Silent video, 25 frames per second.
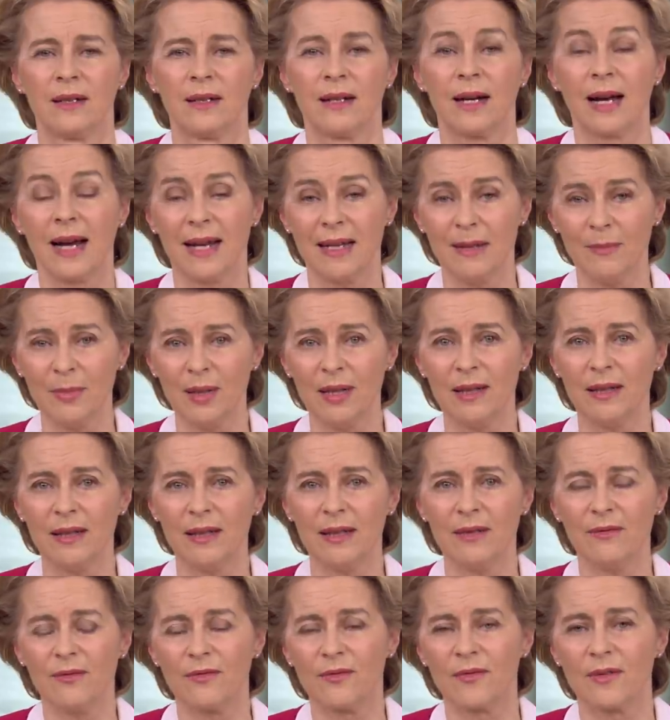I
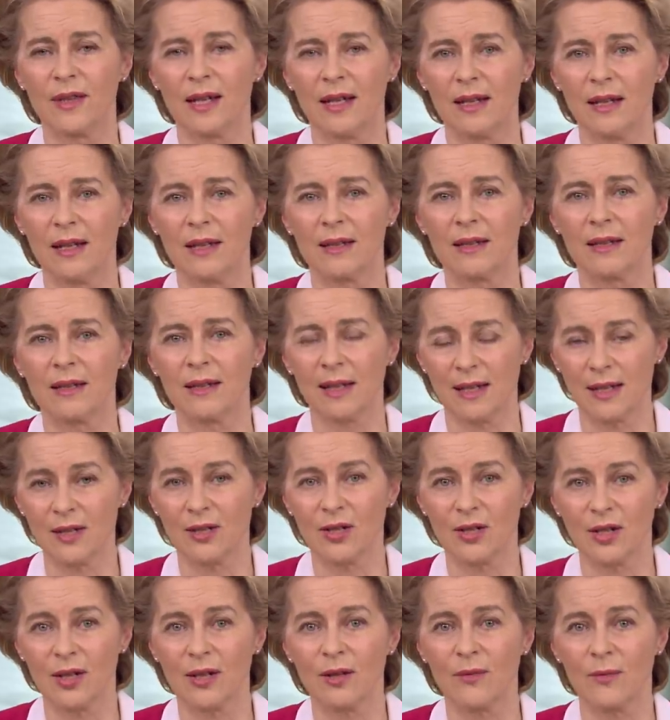believe that Next
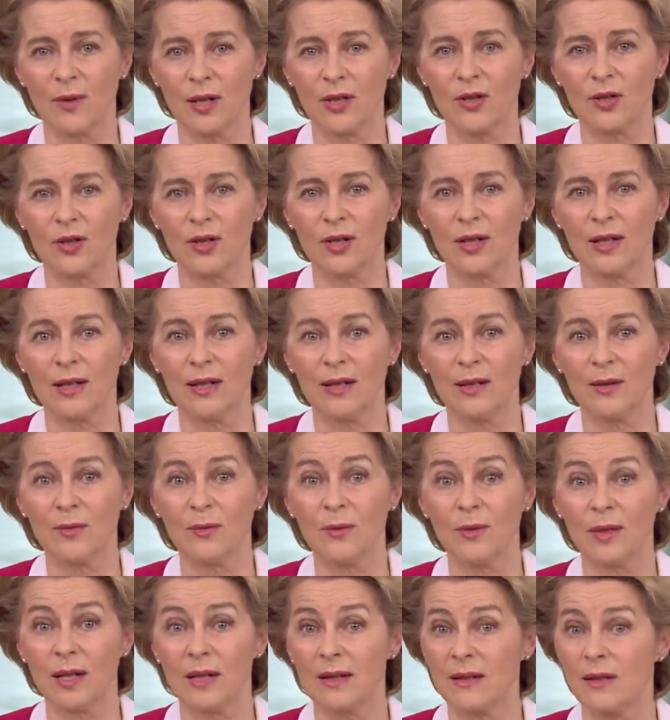Generation
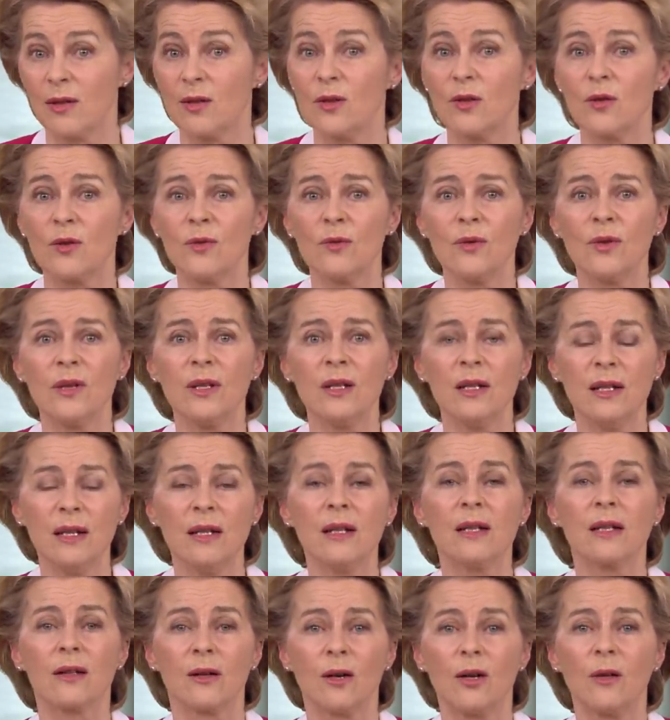EU is a
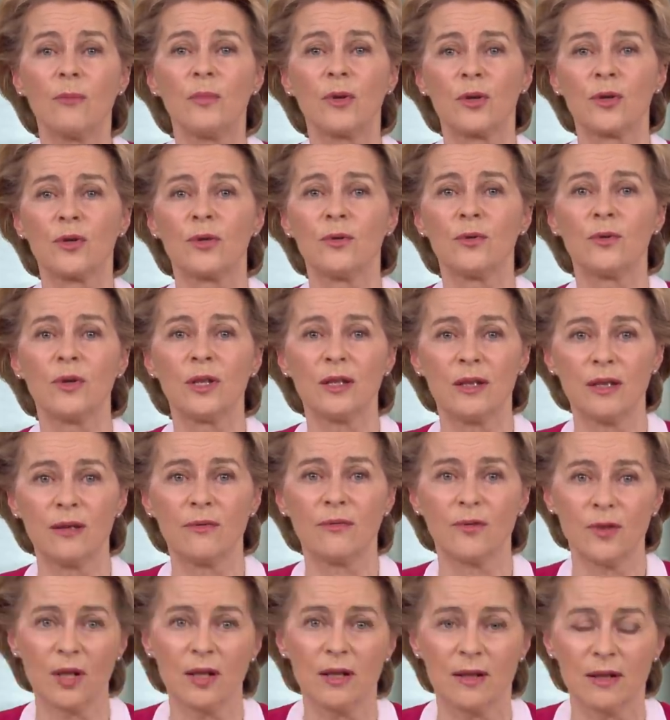unique opportunity
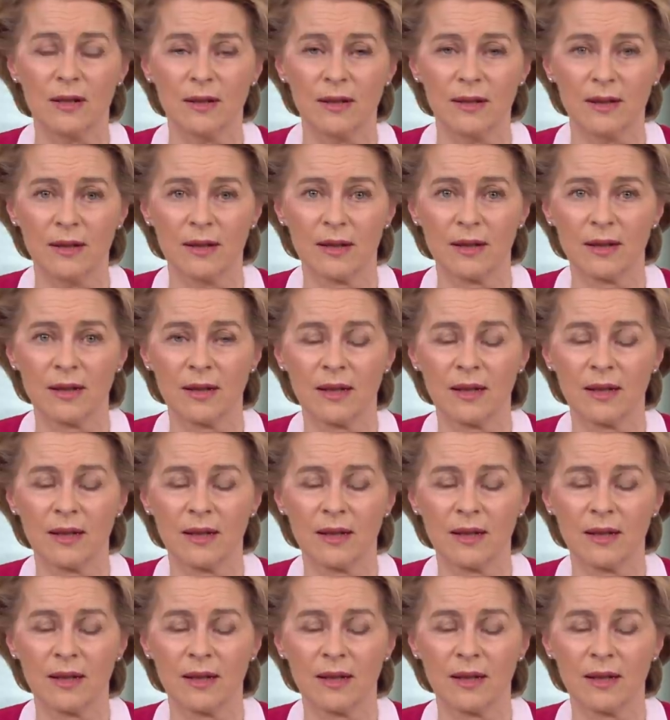for Italy.